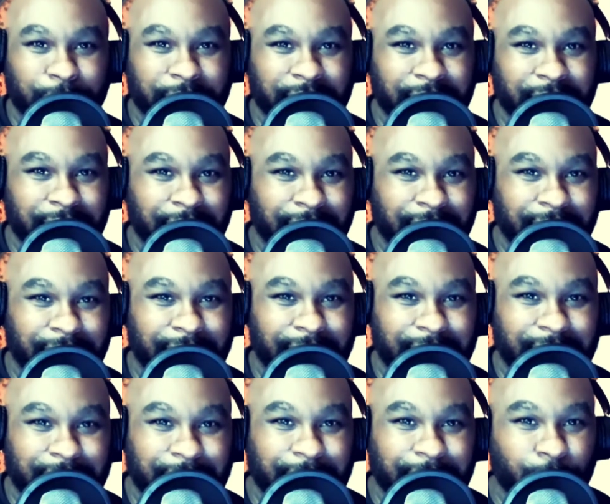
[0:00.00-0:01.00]
And
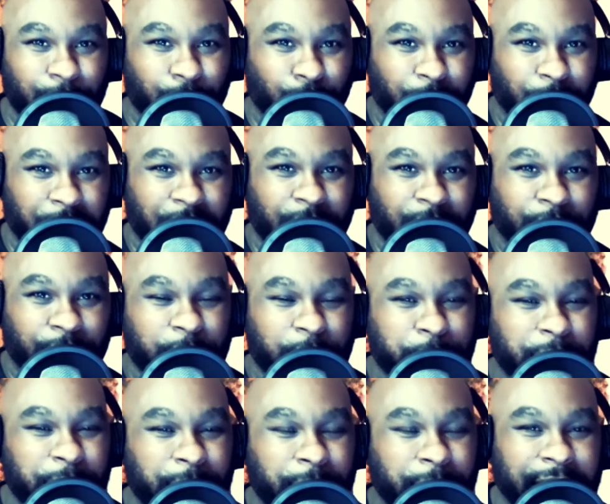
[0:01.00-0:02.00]
you're one of the
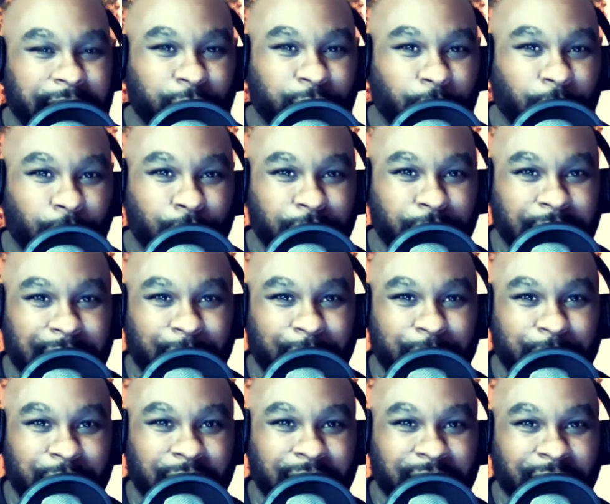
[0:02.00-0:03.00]
first people I told that I
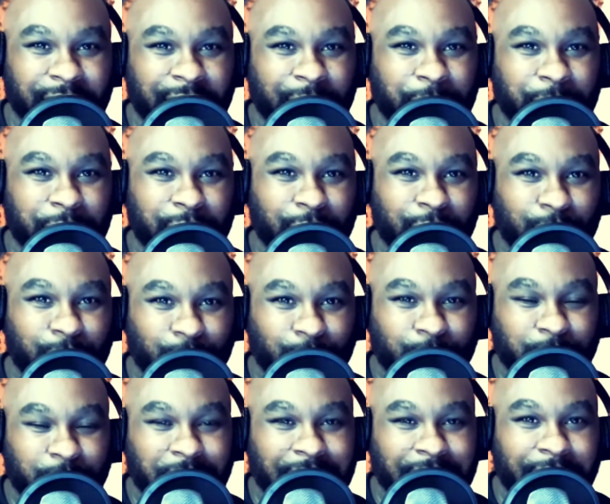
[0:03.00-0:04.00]
was going to start up a
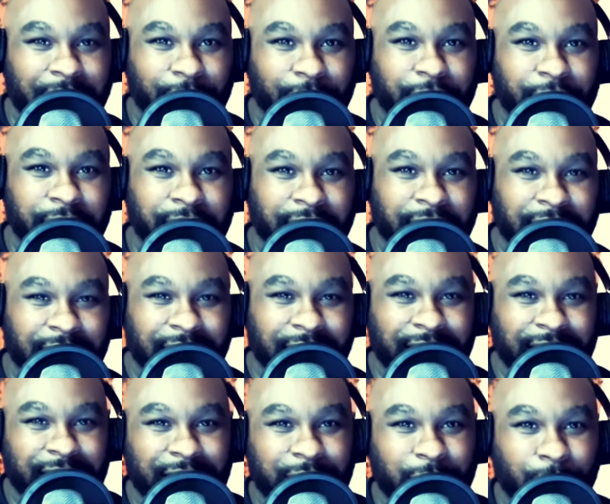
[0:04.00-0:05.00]
YouTube channel.
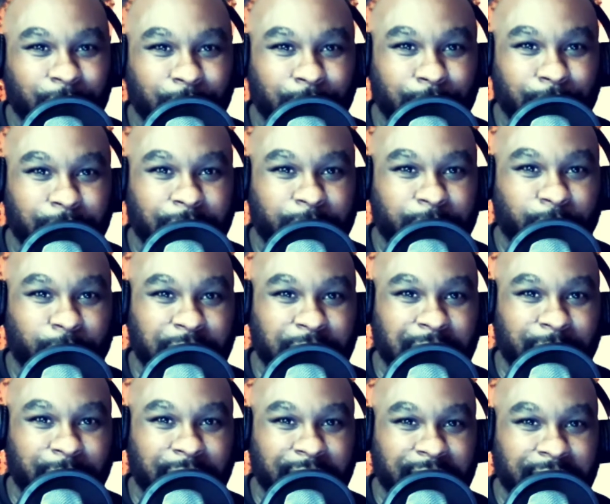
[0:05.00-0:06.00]
So, of
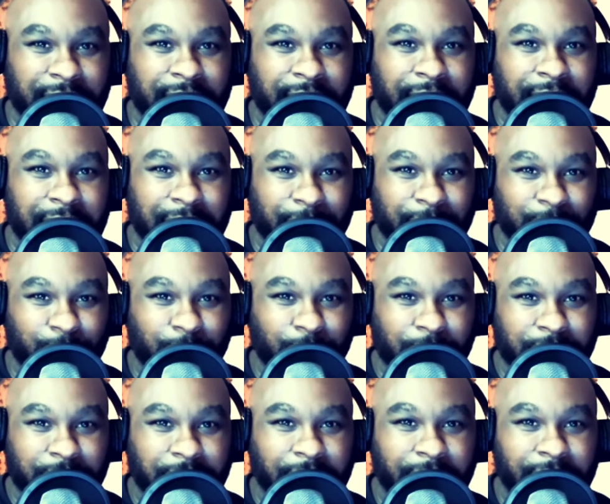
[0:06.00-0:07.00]
course, I was excited to have you
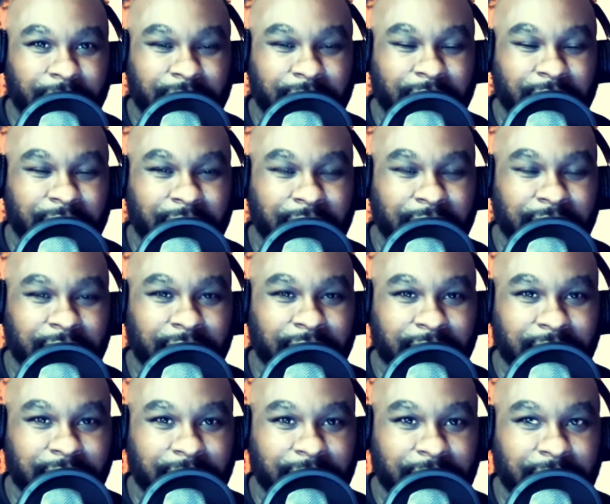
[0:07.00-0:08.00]
on there and
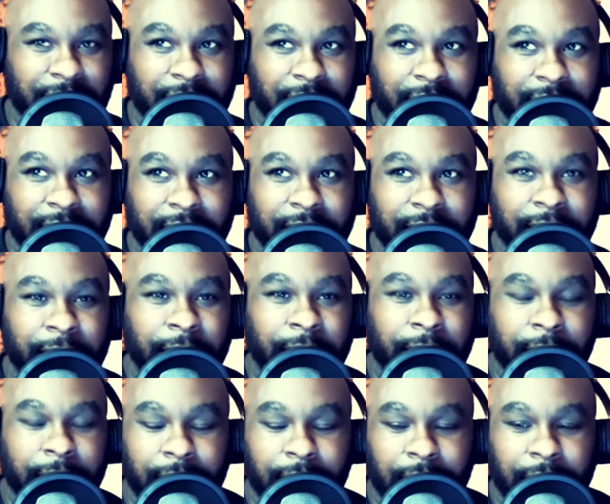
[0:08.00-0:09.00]
things like that.
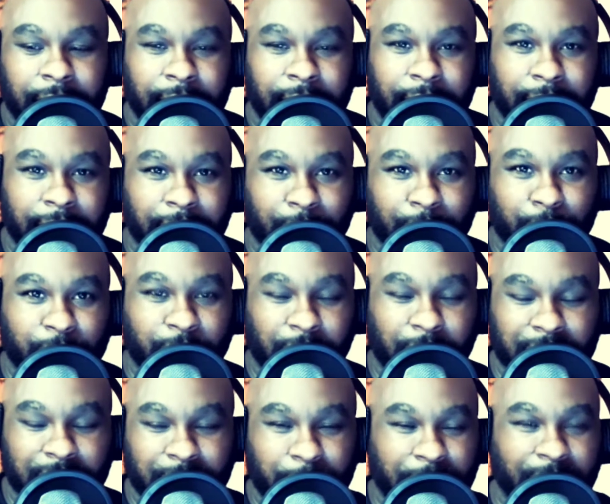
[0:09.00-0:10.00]
And we
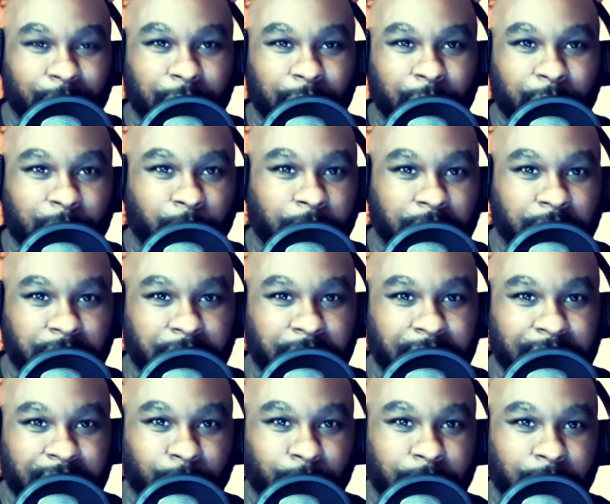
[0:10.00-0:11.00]
talked about it when we worked
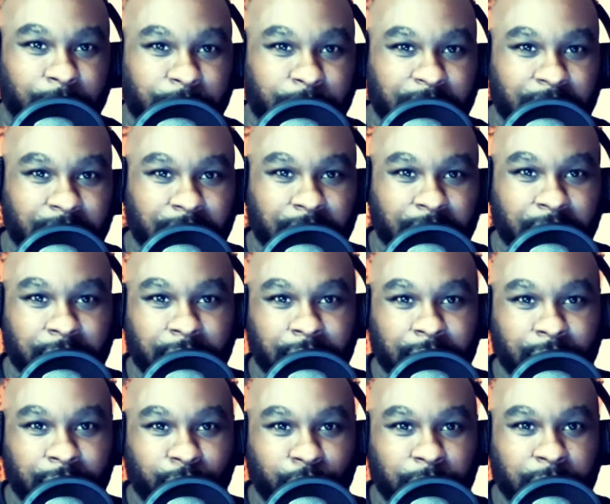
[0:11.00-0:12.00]
together. Where did
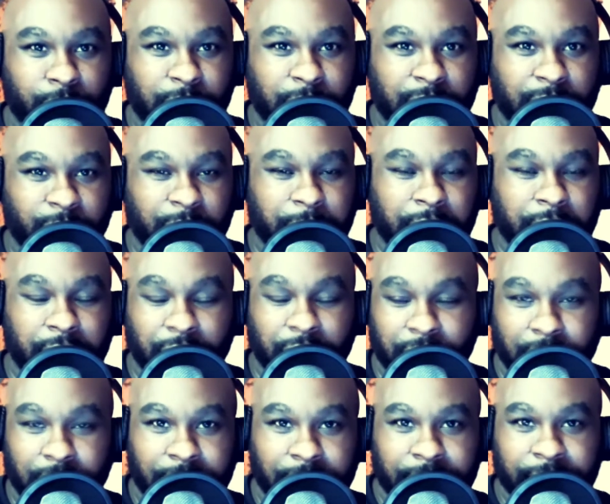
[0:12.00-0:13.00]
we meet
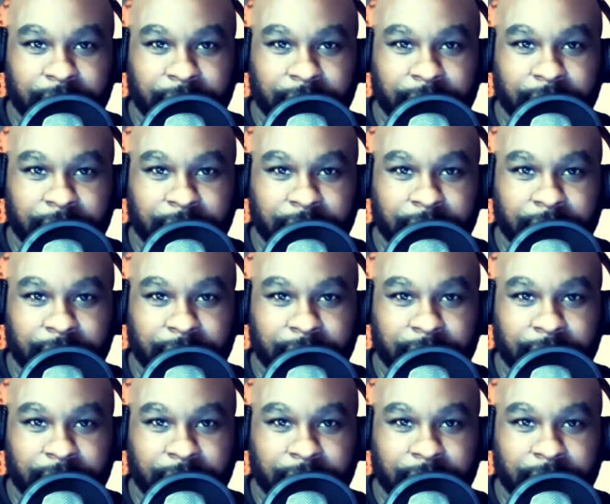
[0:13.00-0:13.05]
each other?